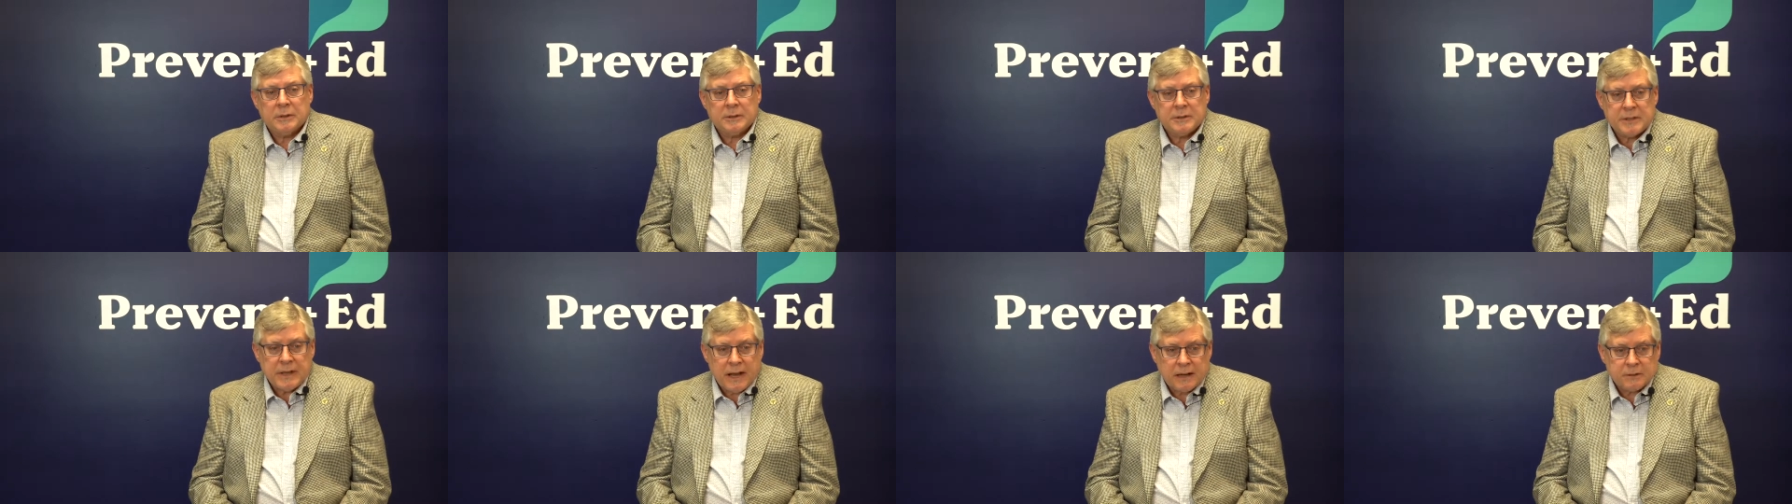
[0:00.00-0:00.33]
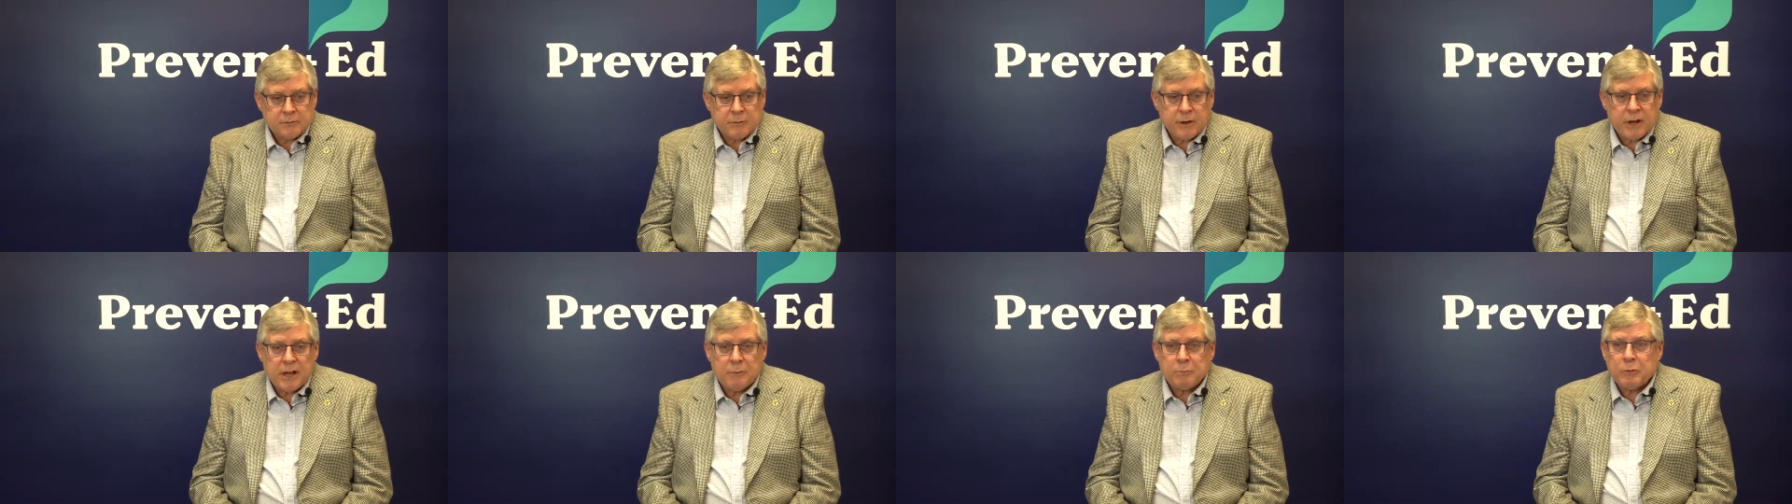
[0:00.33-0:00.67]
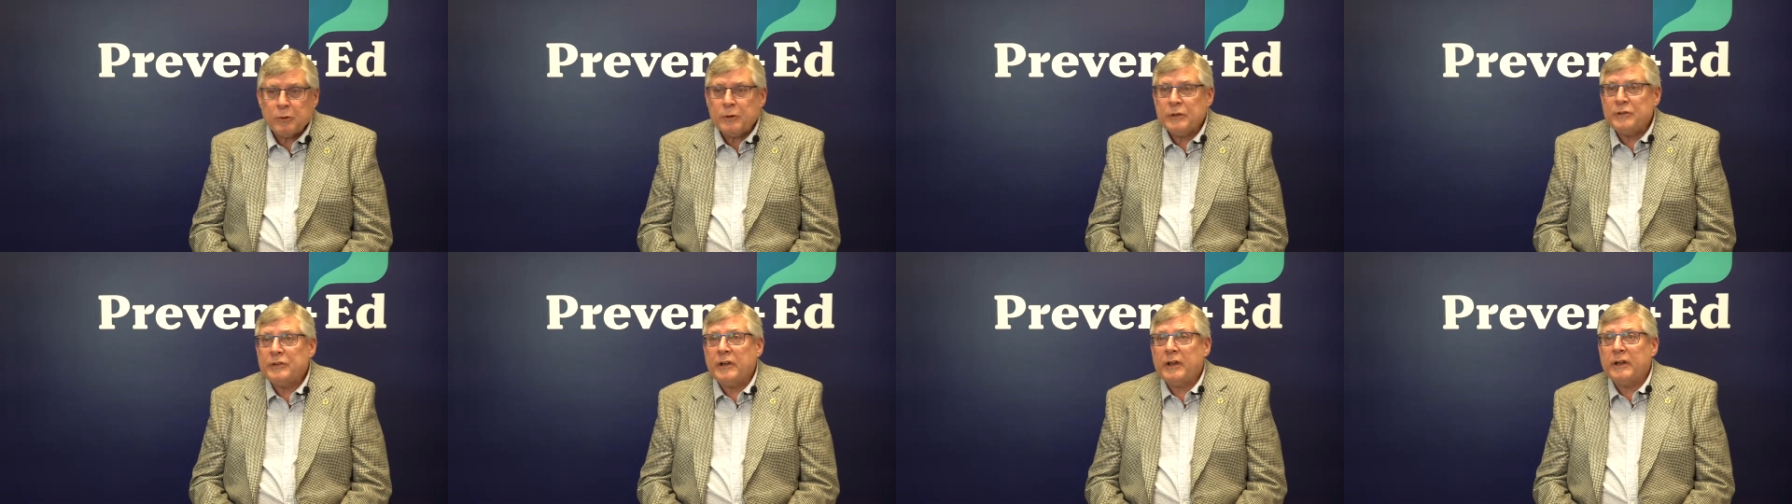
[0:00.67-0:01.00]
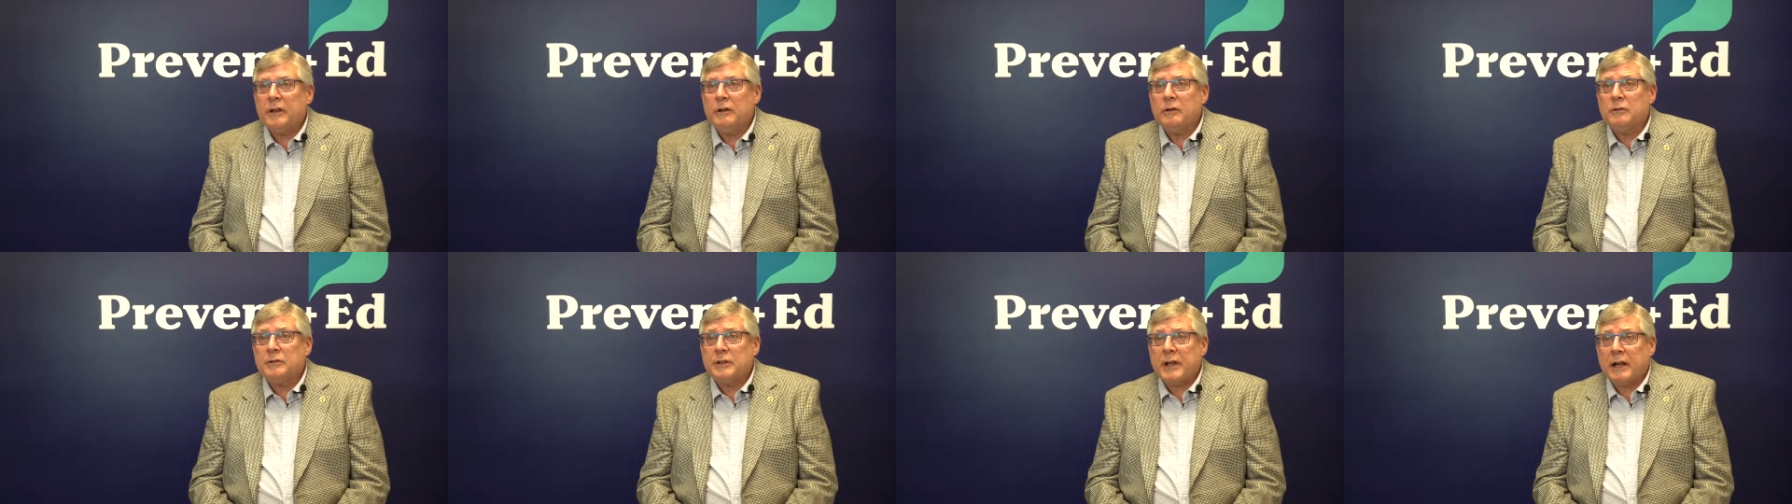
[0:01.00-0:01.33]
Dr. Anne-Marie
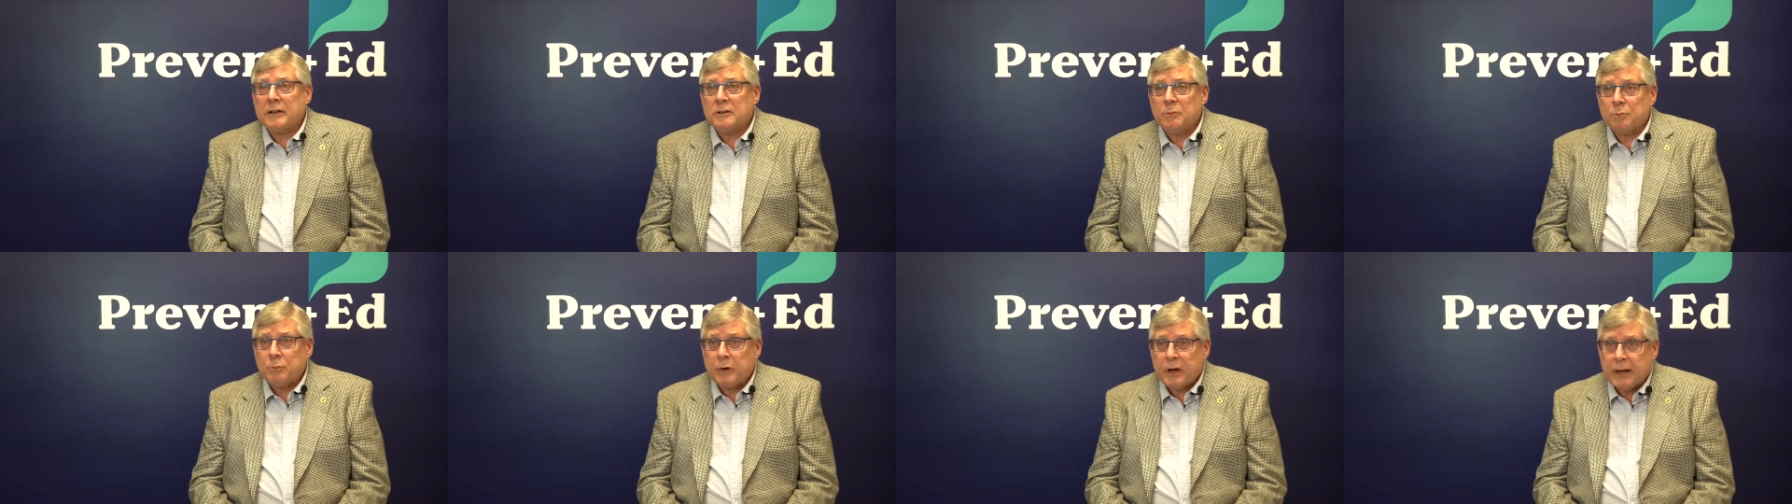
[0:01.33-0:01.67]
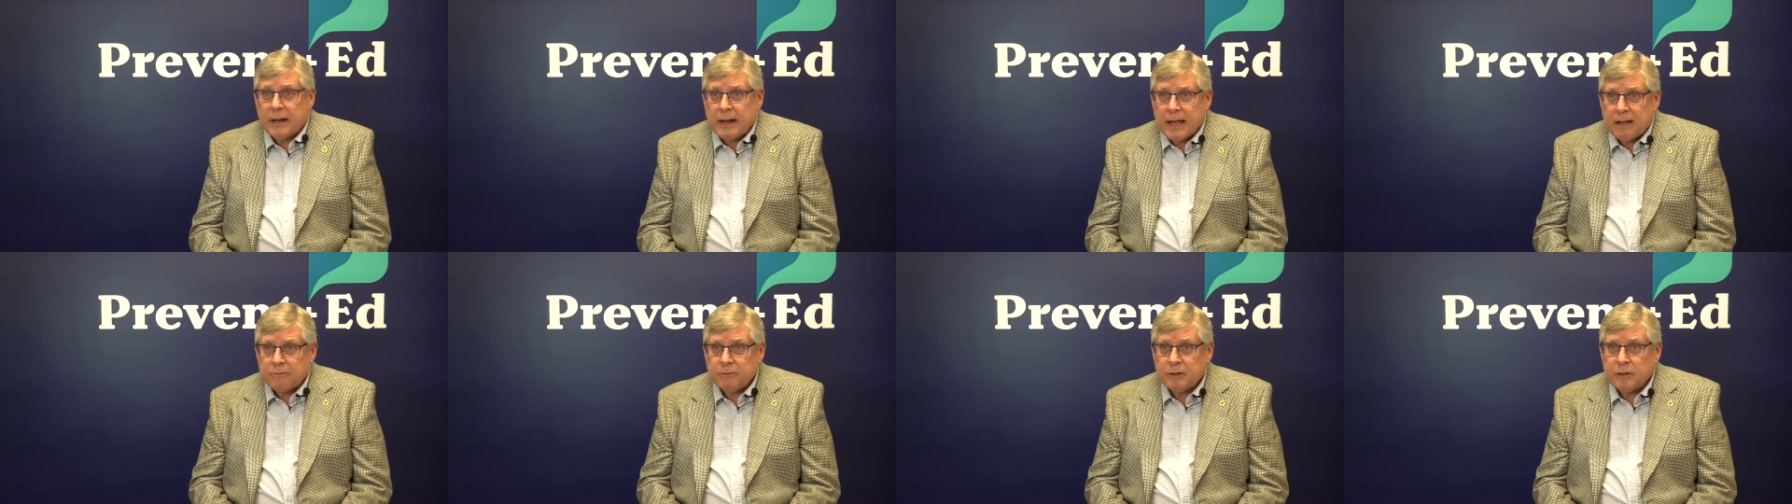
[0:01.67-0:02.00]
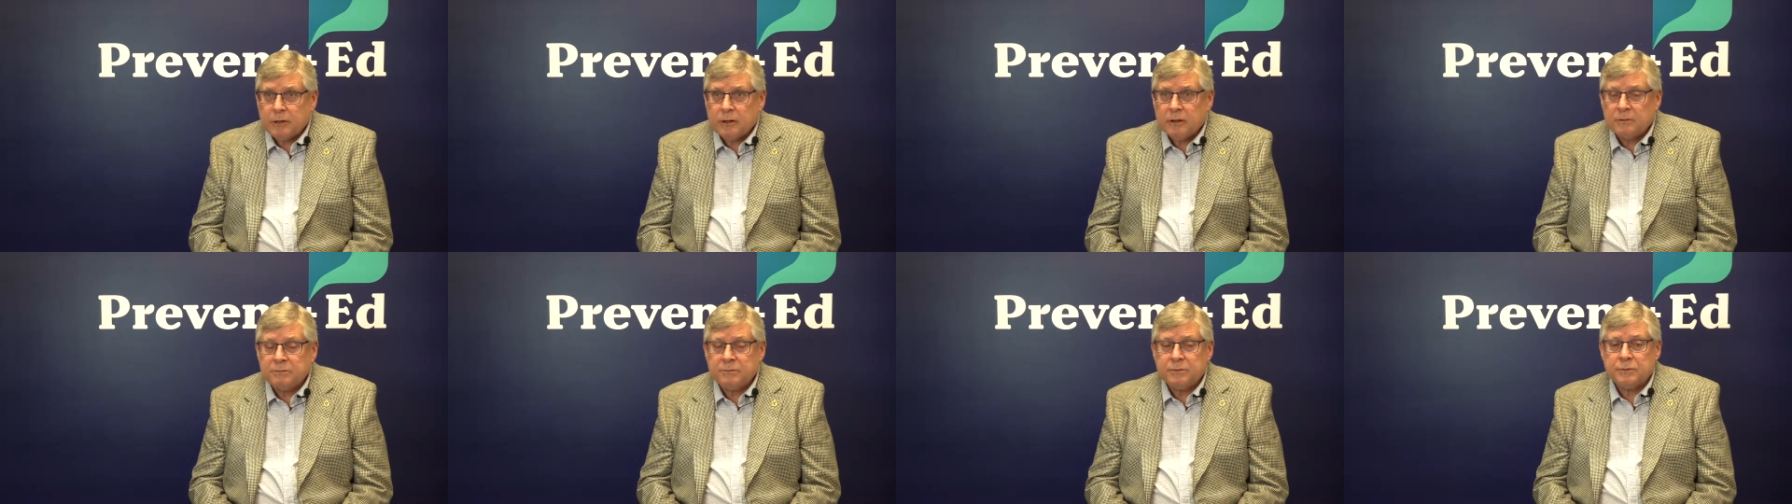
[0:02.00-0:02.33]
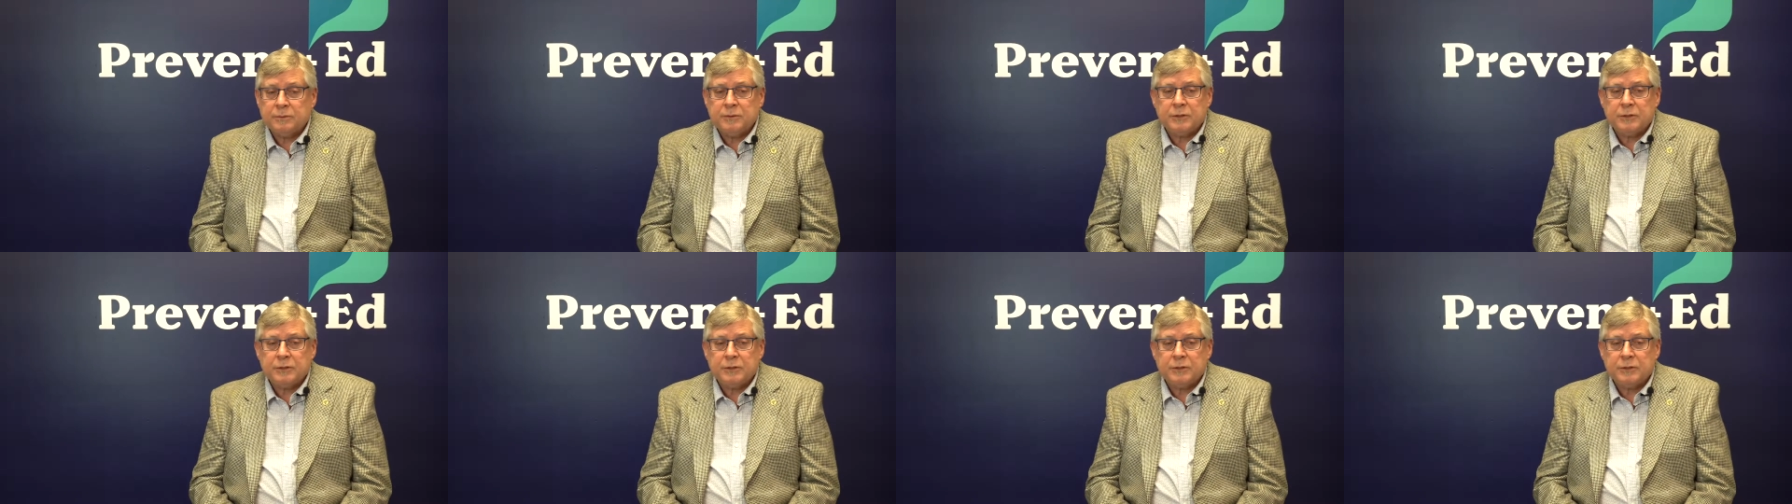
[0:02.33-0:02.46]
Dale, Dr. Brad Evanoff